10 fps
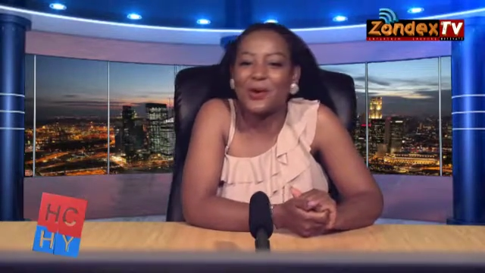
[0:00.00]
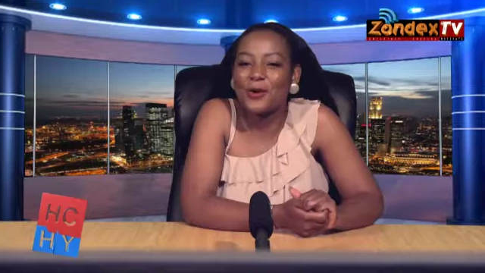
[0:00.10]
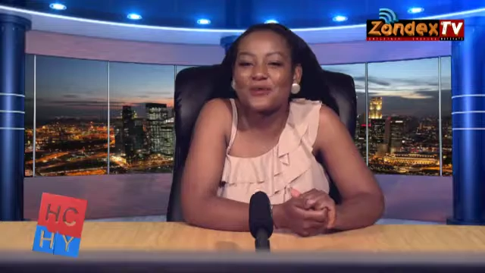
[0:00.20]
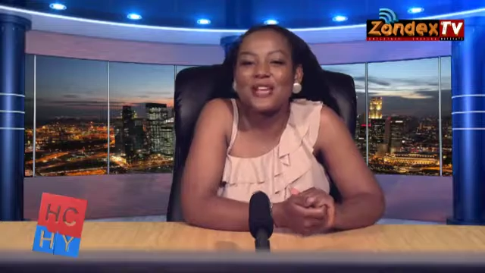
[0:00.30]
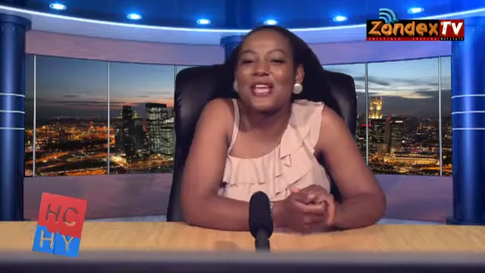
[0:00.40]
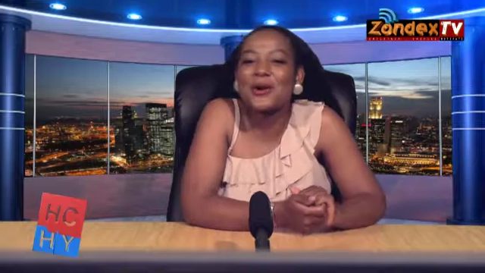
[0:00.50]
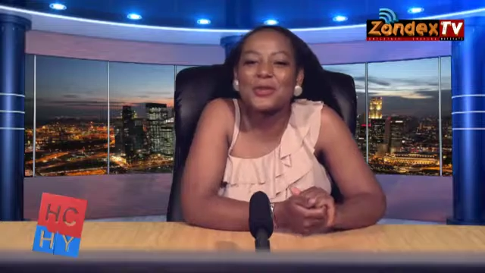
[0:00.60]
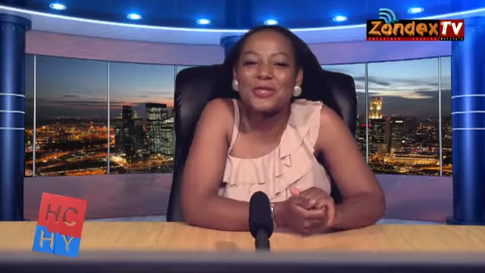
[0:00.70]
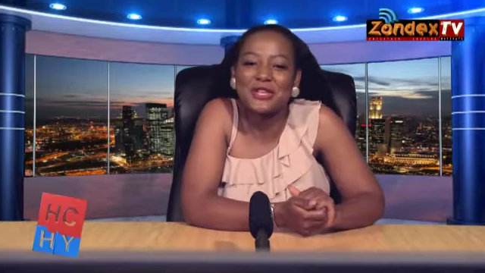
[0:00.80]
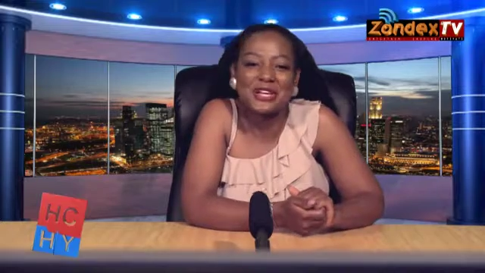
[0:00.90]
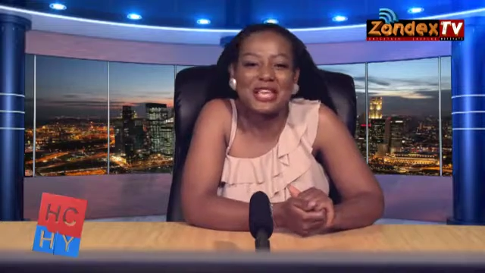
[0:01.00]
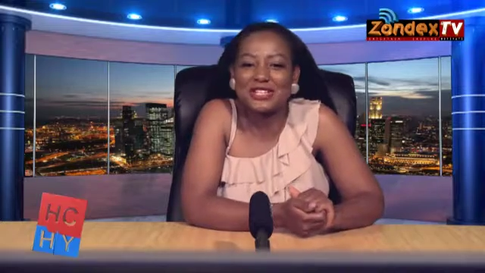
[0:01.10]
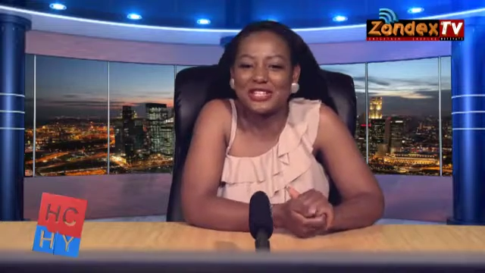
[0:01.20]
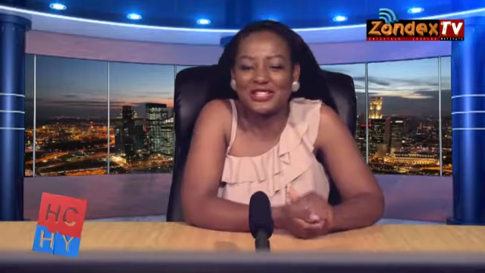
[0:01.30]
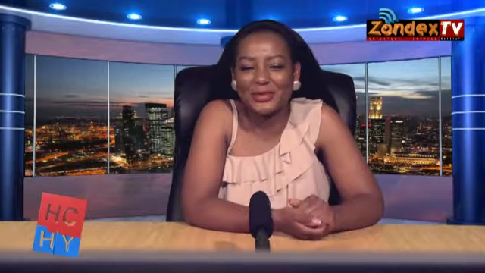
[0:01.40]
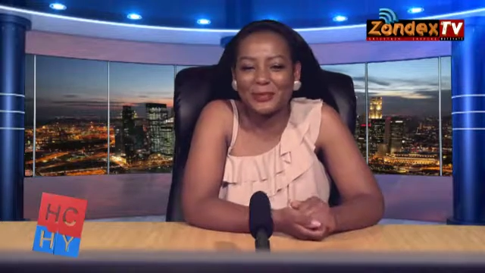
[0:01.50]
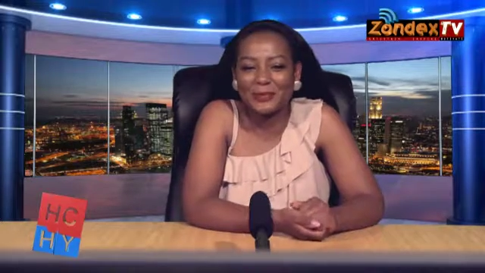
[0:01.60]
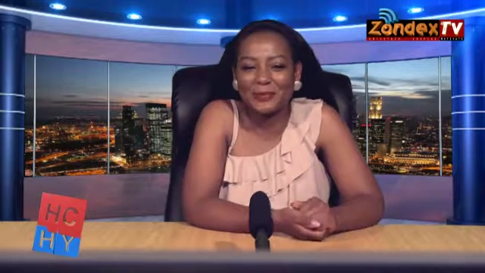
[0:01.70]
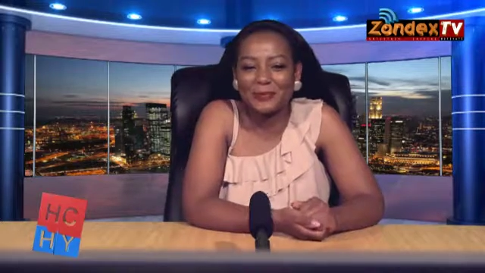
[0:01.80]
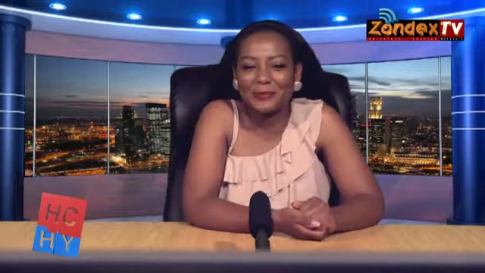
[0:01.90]
of a healthy relationship.
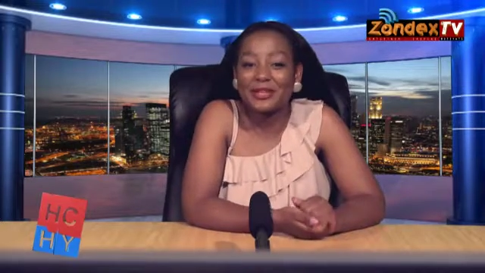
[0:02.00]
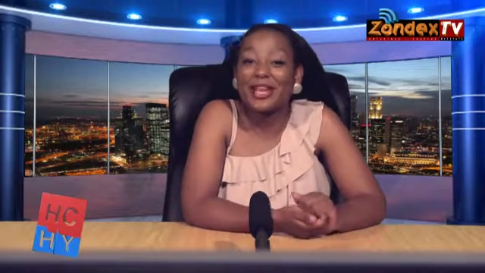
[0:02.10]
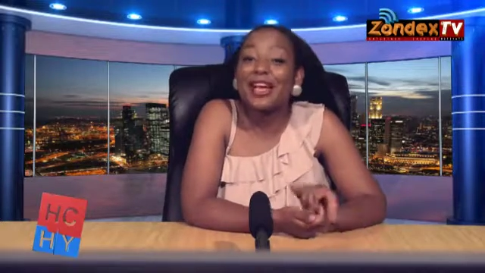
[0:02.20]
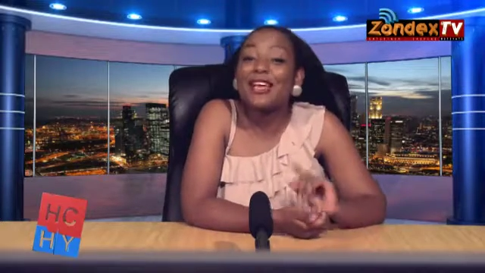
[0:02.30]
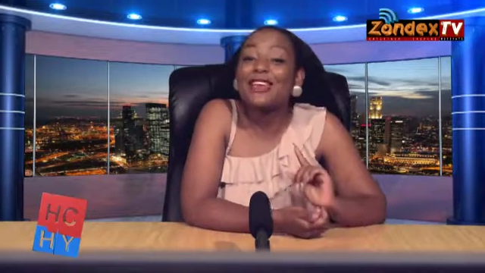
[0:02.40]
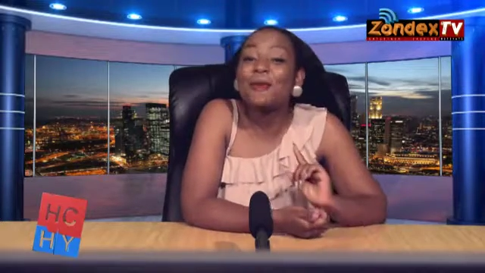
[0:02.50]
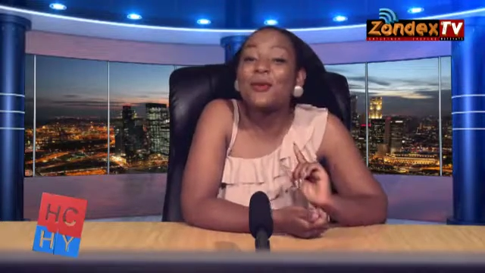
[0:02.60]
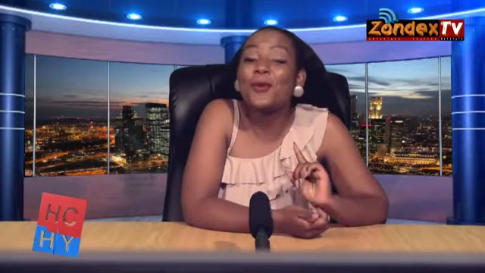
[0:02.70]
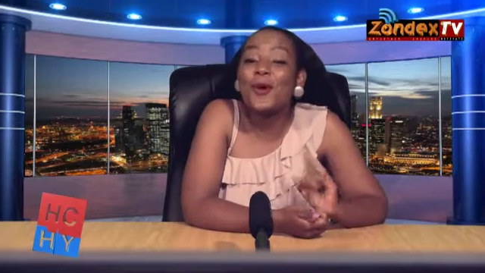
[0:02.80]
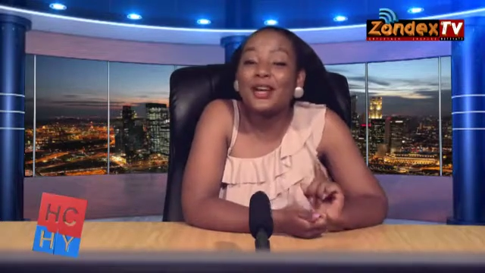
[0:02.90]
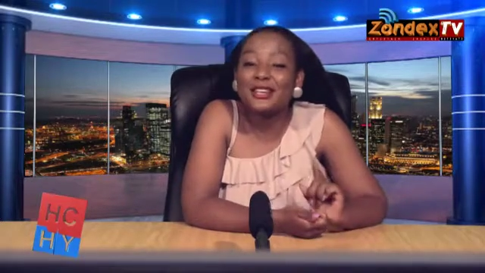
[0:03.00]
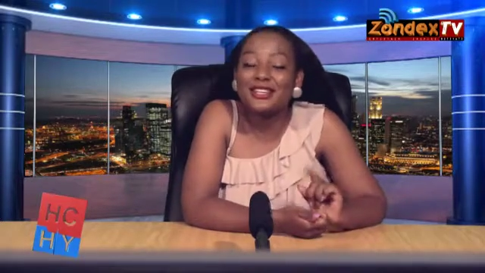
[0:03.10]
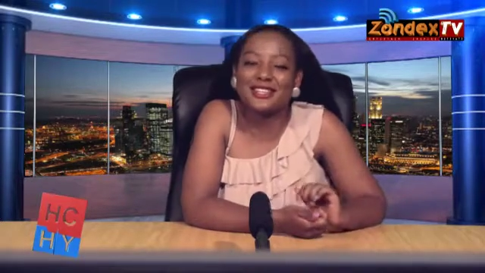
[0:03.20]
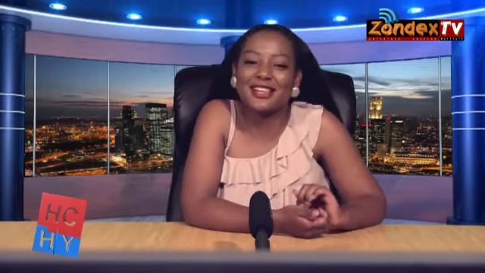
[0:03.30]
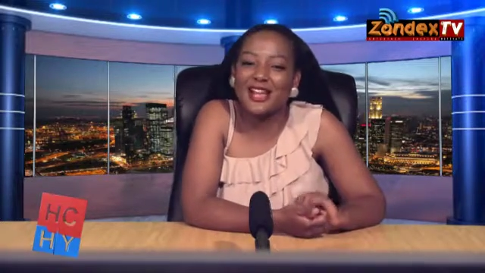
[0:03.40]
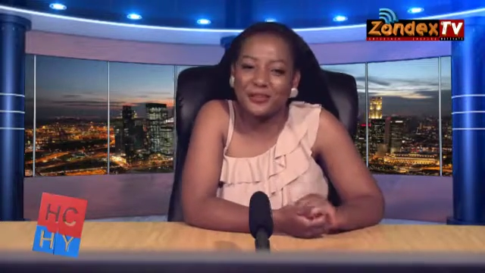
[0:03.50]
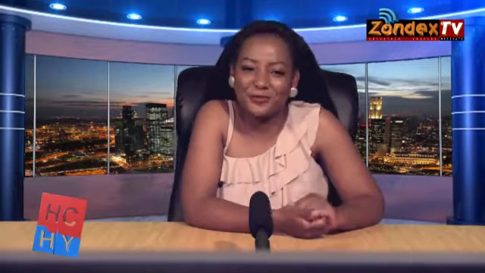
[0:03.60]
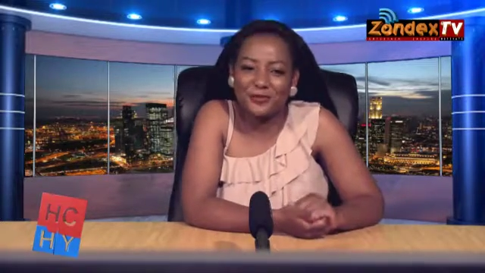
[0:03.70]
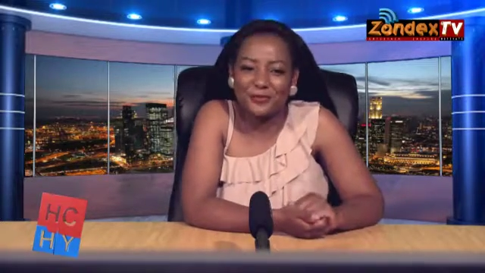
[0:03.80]
Number one is love.